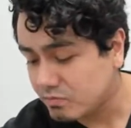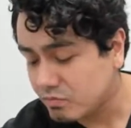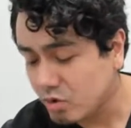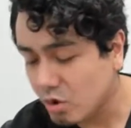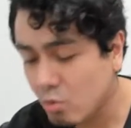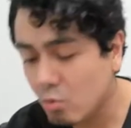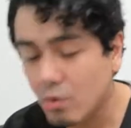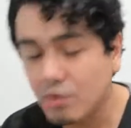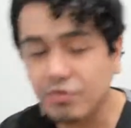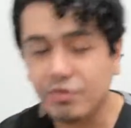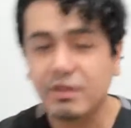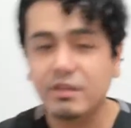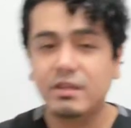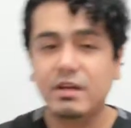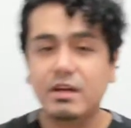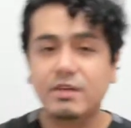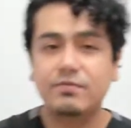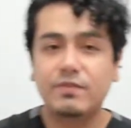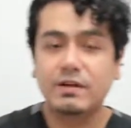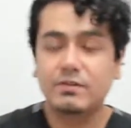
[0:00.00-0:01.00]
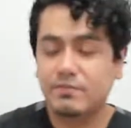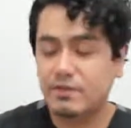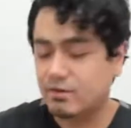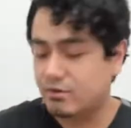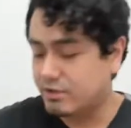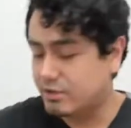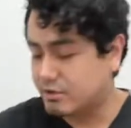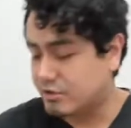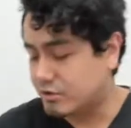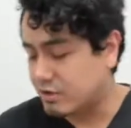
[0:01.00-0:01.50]
One thing that I find
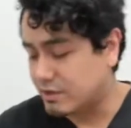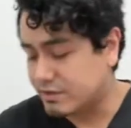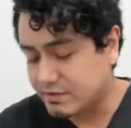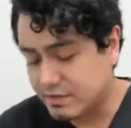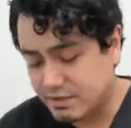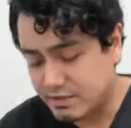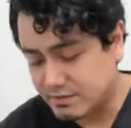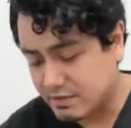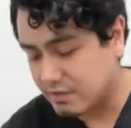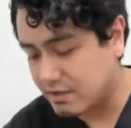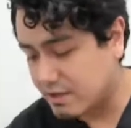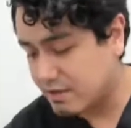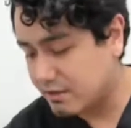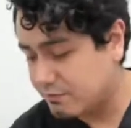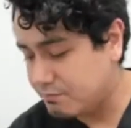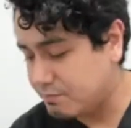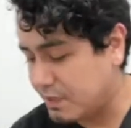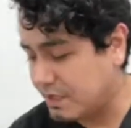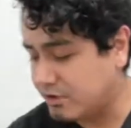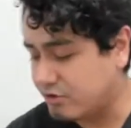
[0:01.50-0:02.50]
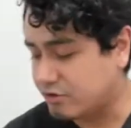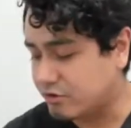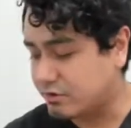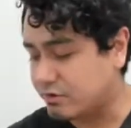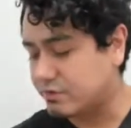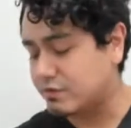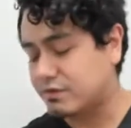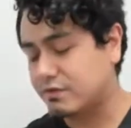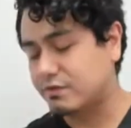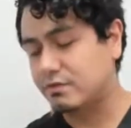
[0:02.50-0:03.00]
very interesting is a lot of
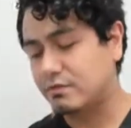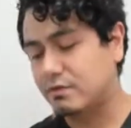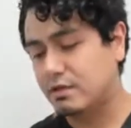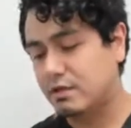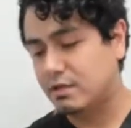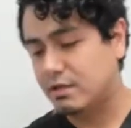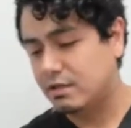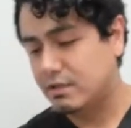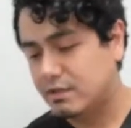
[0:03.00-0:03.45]
patients